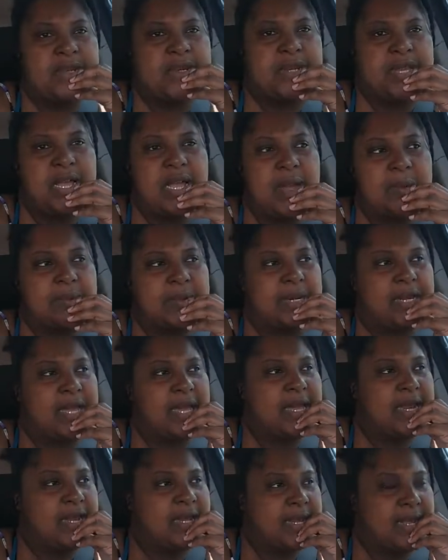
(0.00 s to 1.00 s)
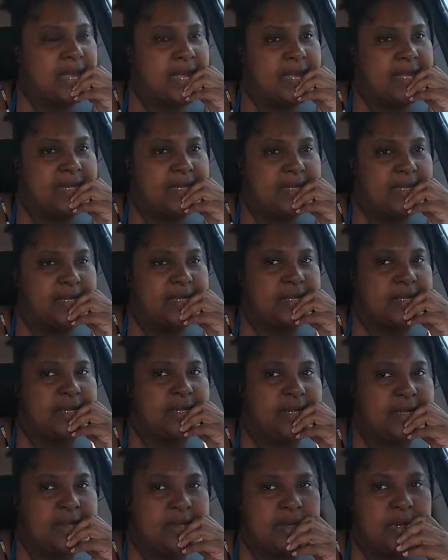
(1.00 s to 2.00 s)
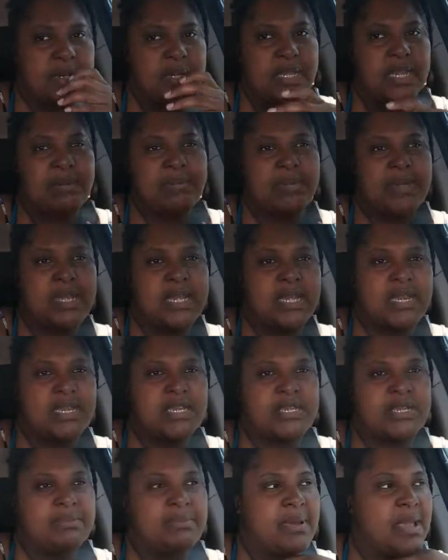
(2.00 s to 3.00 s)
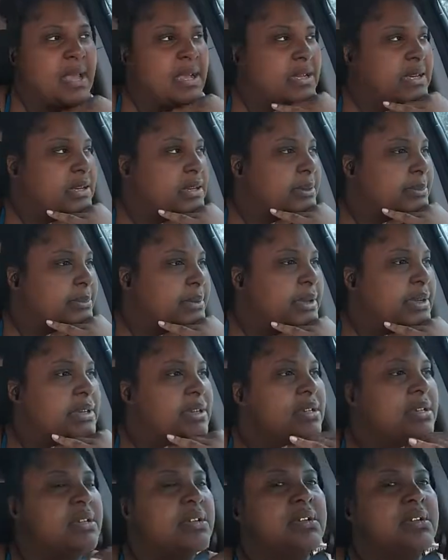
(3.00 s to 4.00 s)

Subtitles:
yeah, I'm glad of that. I'm getting my energy back a little bit.